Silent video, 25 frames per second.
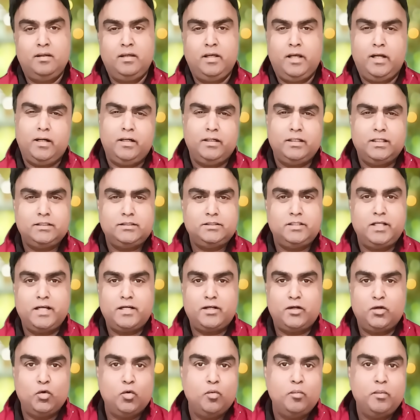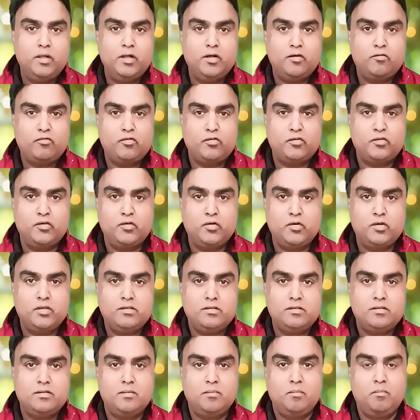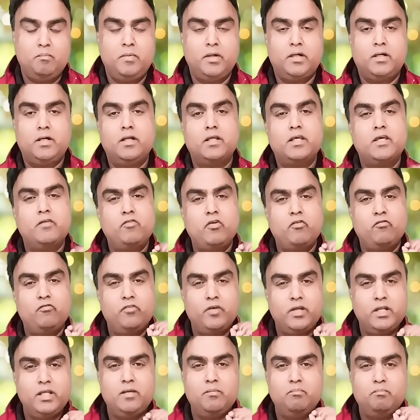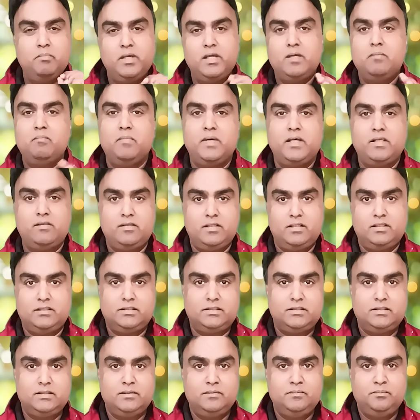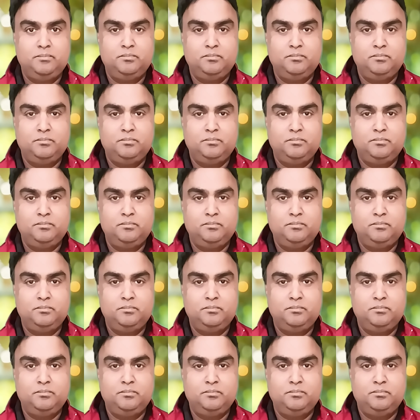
It'll just take 2 minutes for yours, but it'll give a very big message